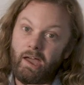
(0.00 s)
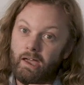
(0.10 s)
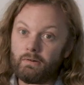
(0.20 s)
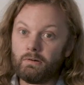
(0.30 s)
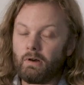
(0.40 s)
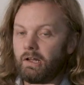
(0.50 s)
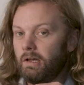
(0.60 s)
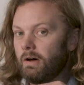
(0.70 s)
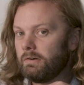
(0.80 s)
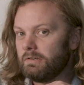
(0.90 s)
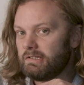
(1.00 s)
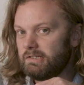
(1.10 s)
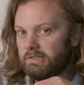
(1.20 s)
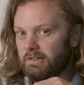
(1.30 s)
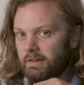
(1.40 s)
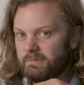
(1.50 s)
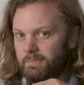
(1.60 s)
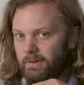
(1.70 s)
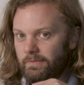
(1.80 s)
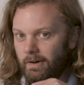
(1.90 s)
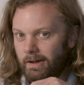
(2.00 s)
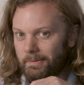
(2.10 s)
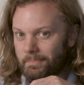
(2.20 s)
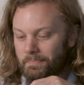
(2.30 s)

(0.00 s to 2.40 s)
angle grinding holes in his Triumph Spitfire.